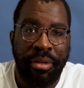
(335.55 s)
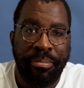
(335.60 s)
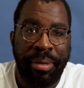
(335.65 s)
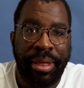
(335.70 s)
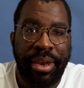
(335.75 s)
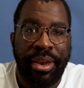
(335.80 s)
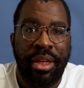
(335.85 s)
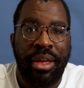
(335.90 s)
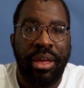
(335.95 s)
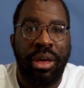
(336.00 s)

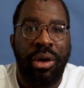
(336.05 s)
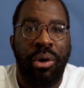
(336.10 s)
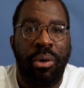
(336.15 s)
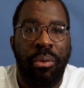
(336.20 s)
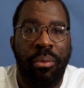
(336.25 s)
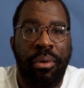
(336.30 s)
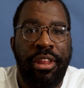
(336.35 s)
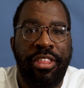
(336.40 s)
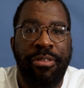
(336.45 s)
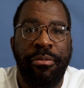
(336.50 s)
But
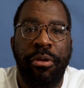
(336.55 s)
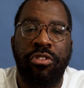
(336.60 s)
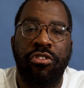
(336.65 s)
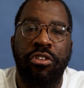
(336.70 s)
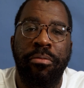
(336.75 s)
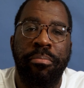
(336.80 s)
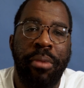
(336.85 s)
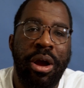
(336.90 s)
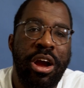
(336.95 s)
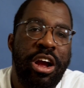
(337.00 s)
one of the most
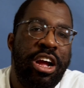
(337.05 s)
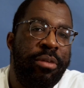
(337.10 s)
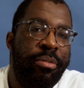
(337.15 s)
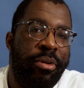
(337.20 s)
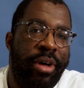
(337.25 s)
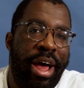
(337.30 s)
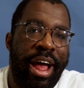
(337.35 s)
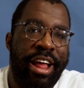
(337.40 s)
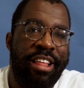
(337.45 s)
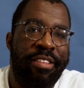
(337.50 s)

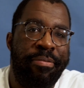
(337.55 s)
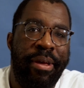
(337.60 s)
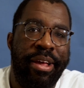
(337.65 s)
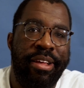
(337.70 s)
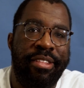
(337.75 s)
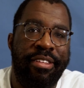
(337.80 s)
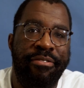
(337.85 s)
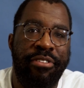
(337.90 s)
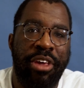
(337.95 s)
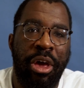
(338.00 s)
remarkable
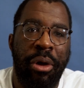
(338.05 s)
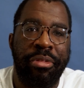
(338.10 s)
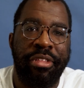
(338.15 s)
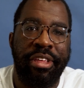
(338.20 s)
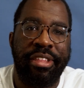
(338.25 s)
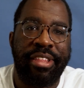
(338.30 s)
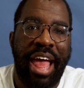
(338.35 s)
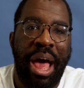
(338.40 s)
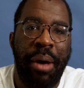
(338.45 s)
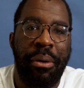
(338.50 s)
aspects of
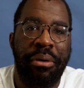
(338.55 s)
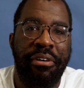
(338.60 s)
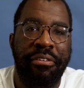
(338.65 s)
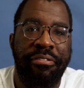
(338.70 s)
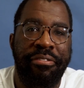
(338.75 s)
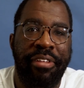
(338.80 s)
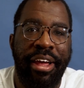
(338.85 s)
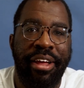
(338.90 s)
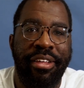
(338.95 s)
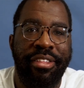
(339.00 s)
Ghost is how it
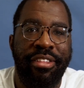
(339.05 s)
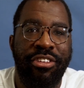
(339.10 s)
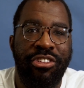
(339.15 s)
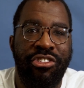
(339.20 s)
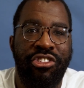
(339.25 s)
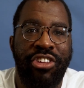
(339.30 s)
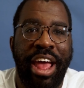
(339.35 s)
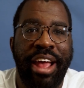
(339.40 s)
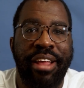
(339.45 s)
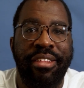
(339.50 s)
reflects
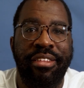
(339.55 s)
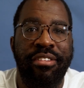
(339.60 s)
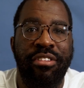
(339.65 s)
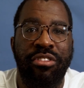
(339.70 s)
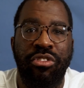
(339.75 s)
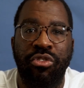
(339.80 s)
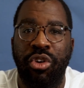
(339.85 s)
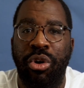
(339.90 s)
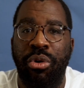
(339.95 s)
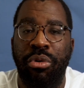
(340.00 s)

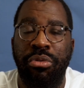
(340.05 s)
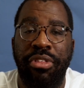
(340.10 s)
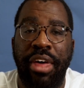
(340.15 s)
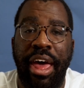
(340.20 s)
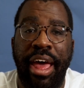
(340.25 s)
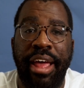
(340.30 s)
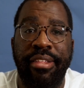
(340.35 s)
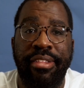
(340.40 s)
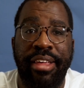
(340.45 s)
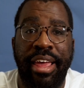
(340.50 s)
Jackson's growth
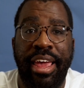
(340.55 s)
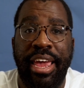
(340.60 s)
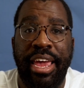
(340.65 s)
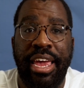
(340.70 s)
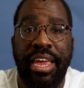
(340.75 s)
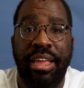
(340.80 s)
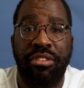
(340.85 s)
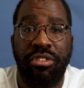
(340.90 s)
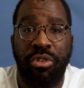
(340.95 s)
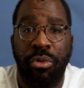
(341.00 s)
as
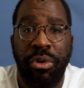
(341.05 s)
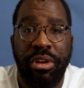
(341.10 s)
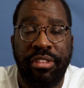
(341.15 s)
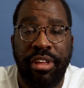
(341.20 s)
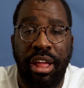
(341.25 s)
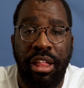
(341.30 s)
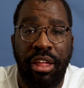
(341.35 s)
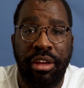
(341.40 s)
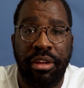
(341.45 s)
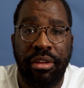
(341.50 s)
a
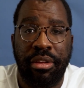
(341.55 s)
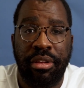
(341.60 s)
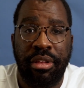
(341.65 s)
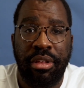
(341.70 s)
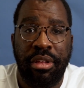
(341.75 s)
storyteller.